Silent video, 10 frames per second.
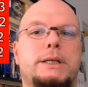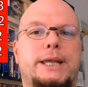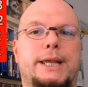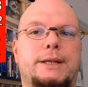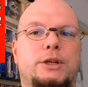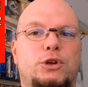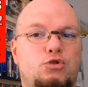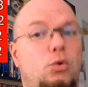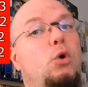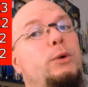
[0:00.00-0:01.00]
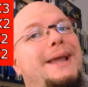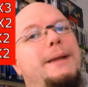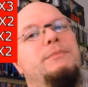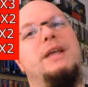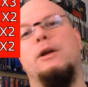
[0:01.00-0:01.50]
in control
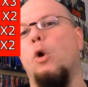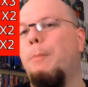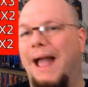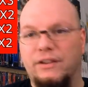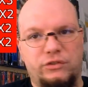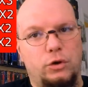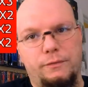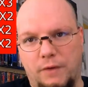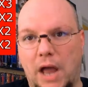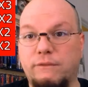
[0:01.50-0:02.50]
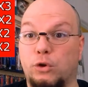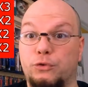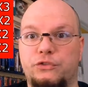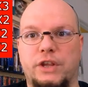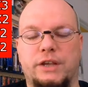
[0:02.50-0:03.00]
games that go past turn 5,
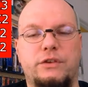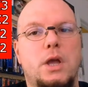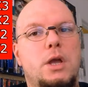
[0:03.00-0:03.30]
turn 6,